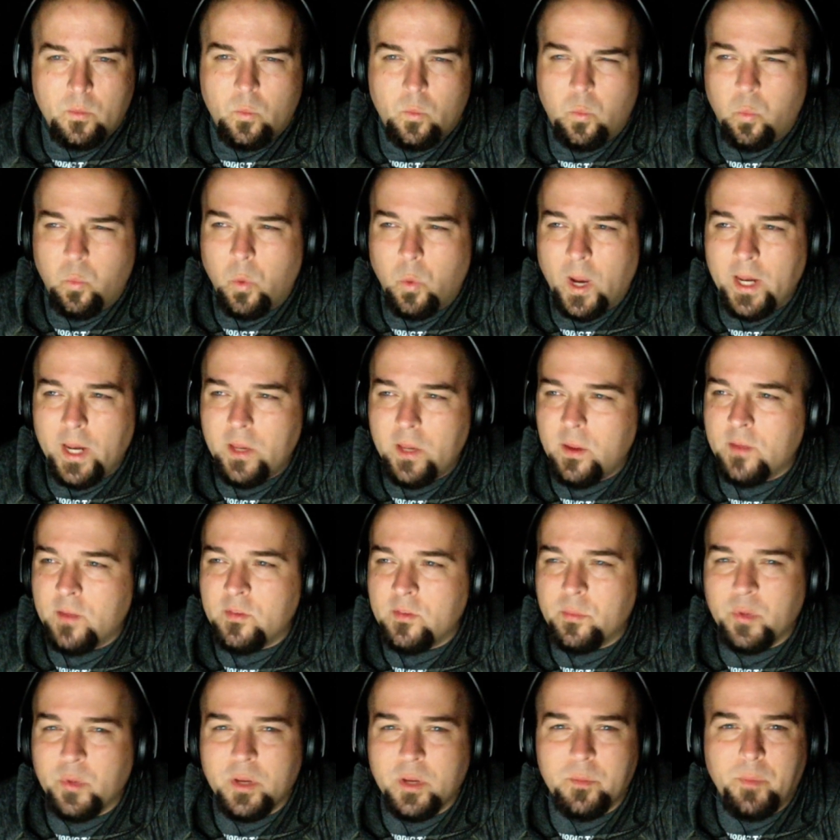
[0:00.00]
Why do you have
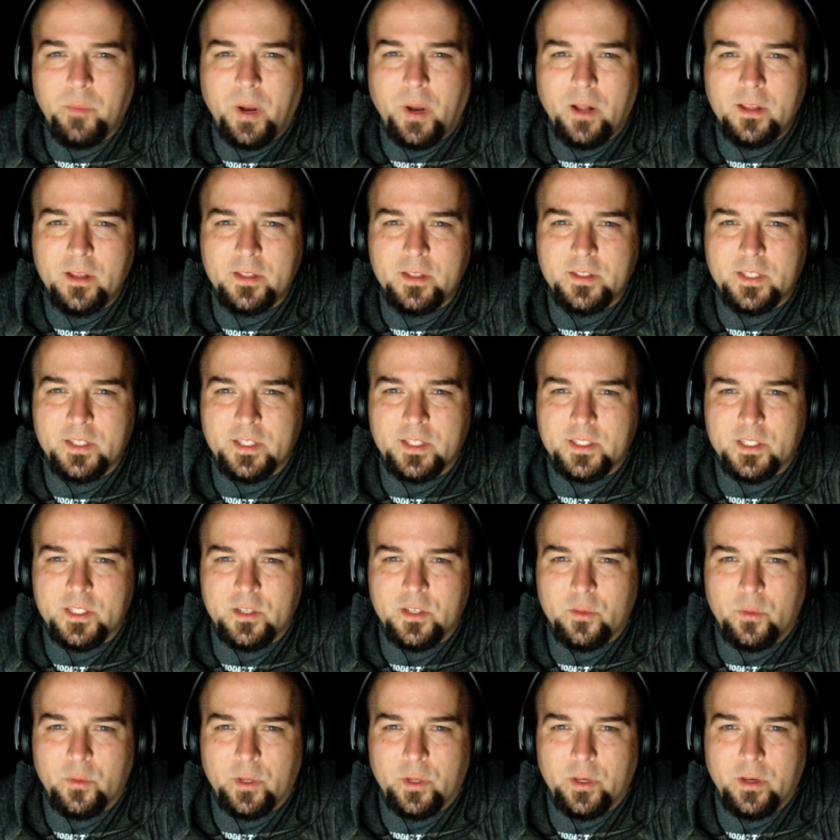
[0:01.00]
to bring politics
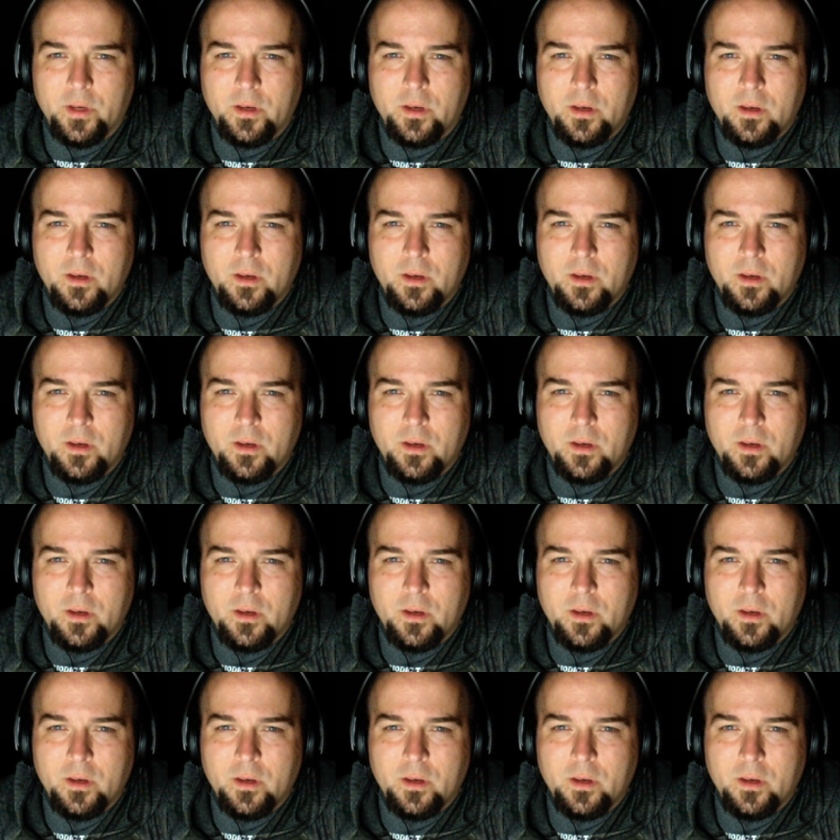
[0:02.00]
into it?